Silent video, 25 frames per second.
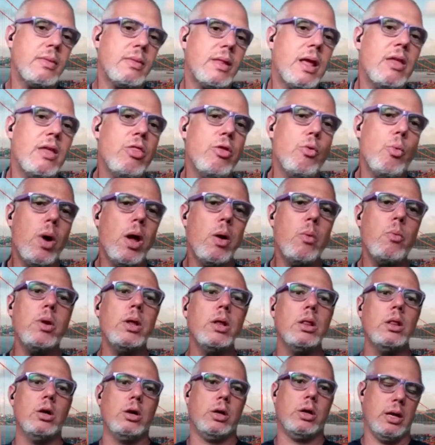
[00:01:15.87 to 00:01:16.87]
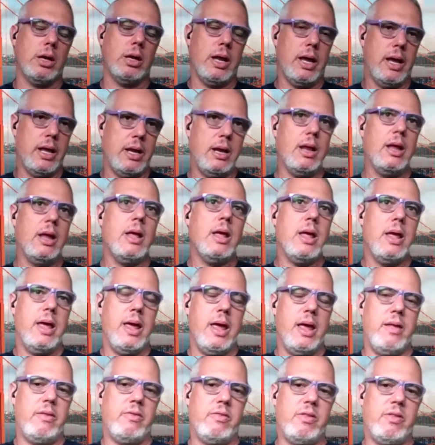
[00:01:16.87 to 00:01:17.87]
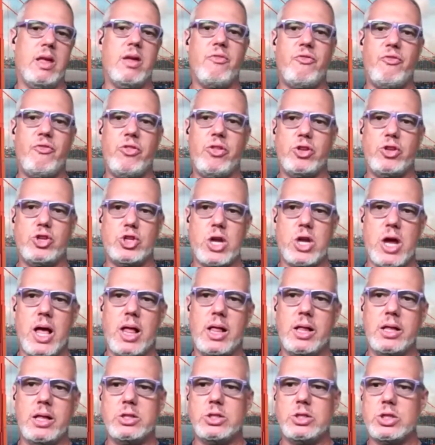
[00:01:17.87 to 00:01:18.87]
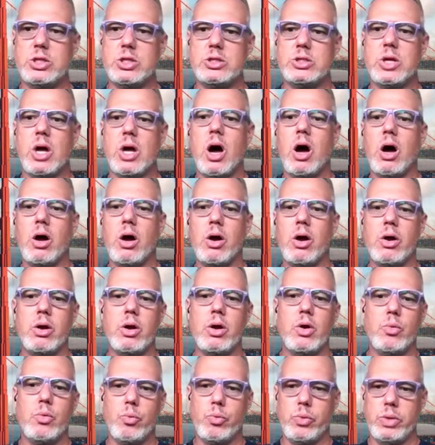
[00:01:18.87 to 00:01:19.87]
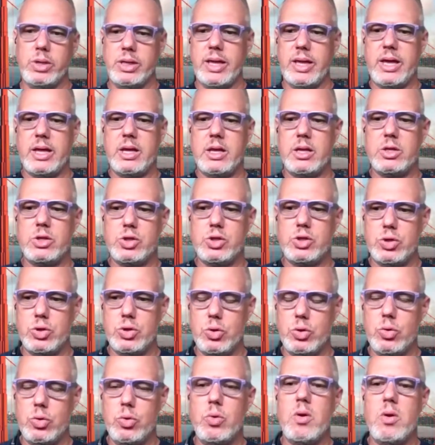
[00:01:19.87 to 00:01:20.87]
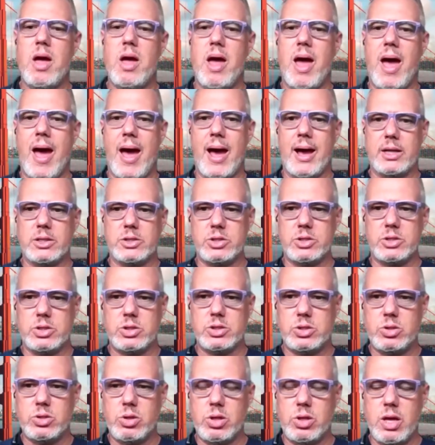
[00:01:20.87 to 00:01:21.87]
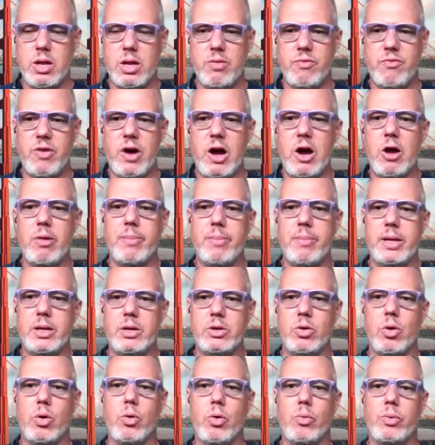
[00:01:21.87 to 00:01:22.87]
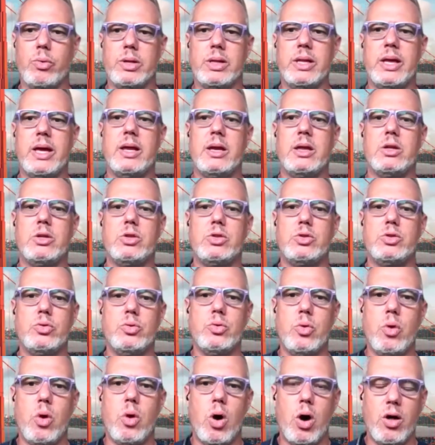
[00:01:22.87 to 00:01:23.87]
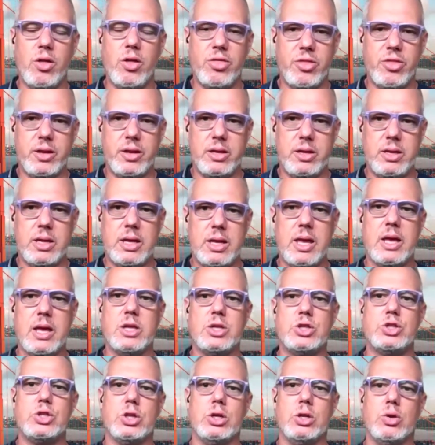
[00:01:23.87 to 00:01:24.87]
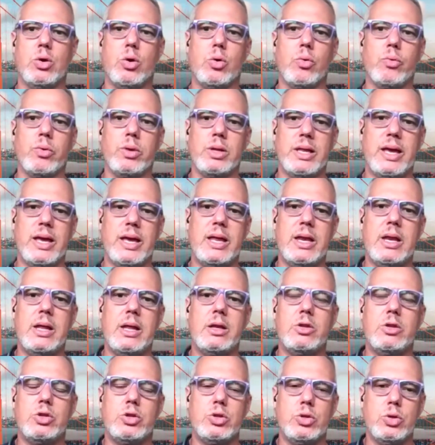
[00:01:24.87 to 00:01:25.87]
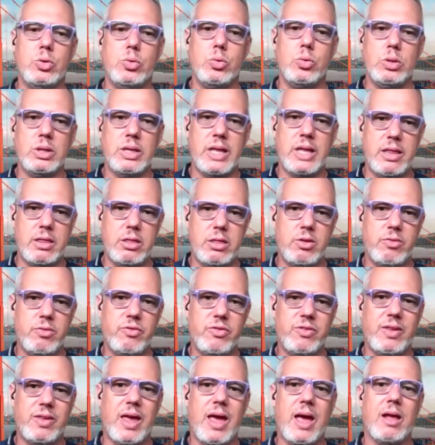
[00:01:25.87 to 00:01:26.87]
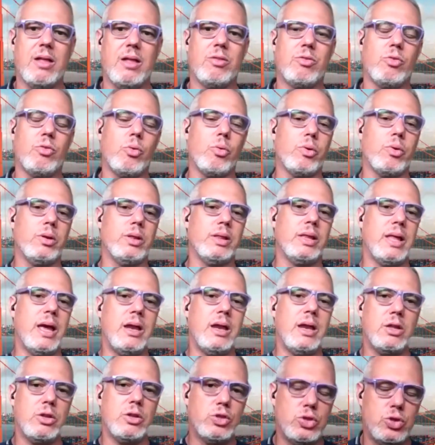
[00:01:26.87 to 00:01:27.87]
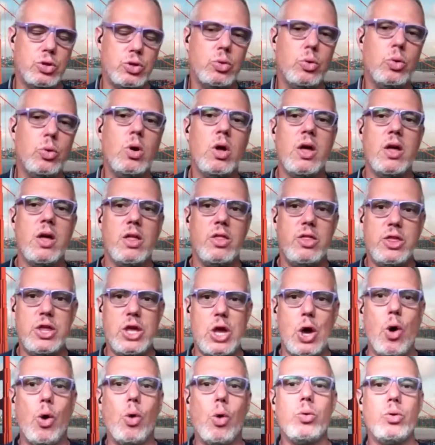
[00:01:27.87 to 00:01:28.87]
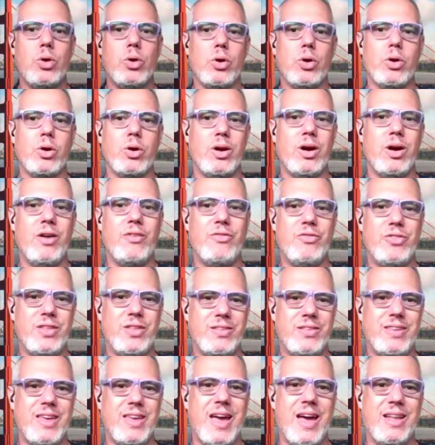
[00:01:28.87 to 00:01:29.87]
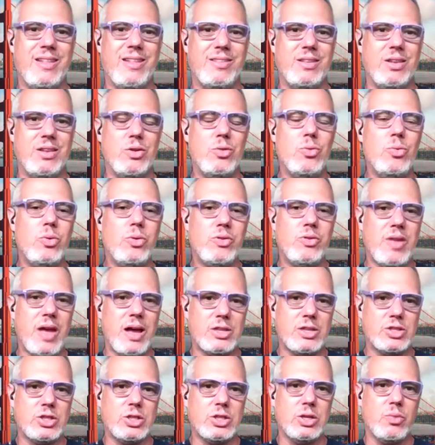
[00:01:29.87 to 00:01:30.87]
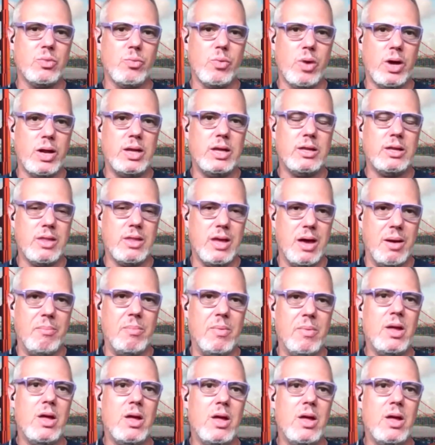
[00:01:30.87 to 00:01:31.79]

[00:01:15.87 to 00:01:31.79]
And the way we look at it is, if the challenges are related to access to the environment, or related to authentication, or related to length of scans, or related to the owner of the scans and who is actually running them,